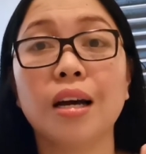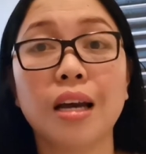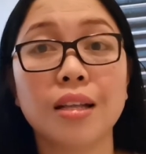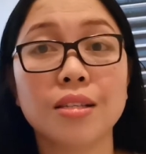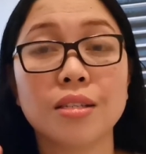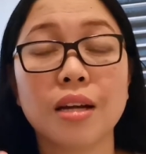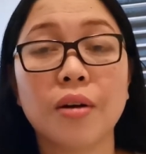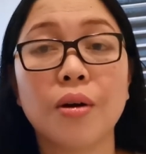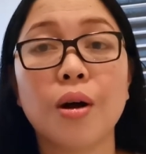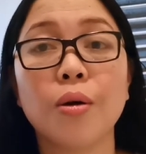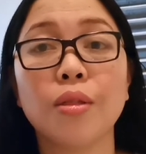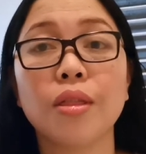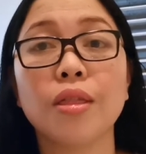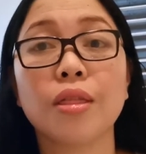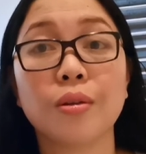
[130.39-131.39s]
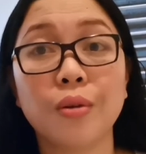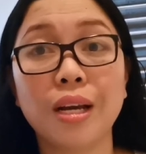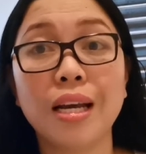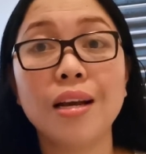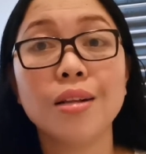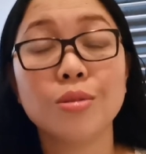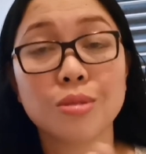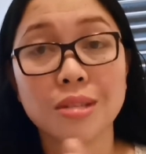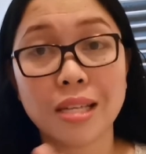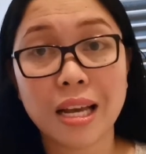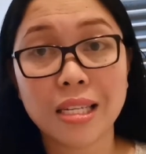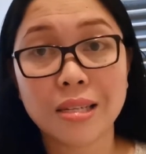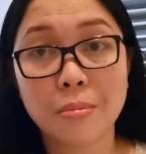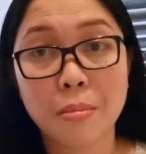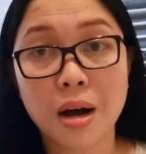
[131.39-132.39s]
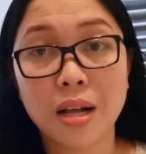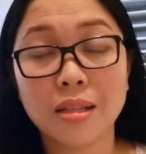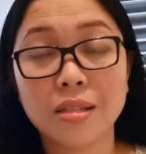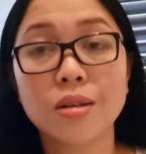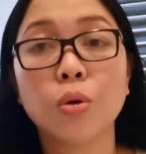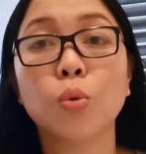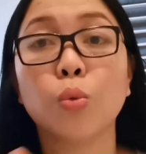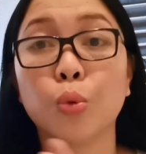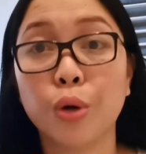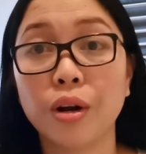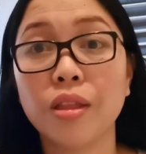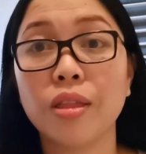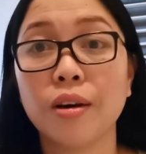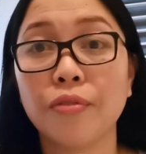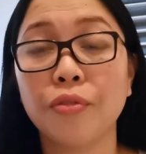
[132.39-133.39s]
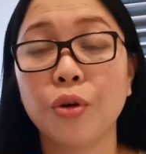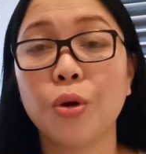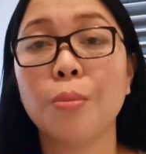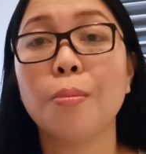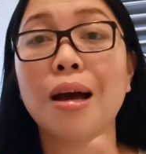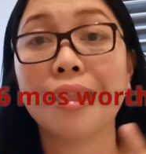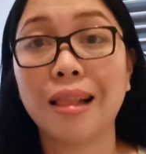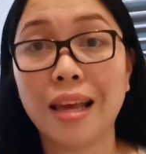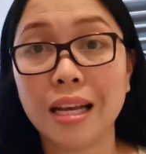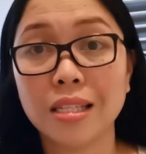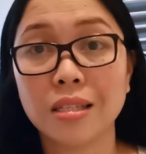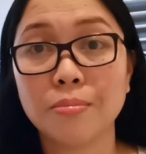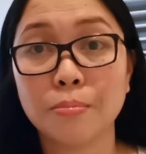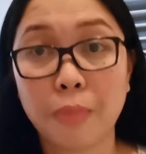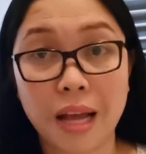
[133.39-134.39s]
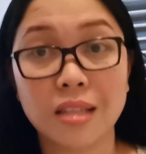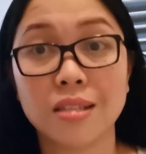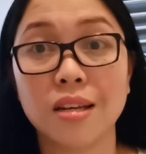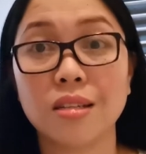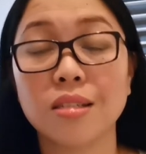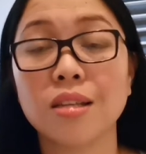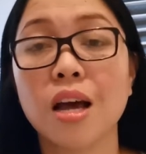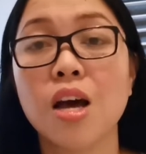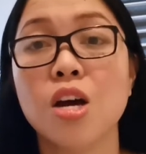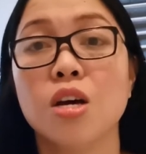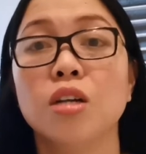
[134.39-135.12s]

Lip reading: it's around 3 to 6 months worth of your monthly expenses.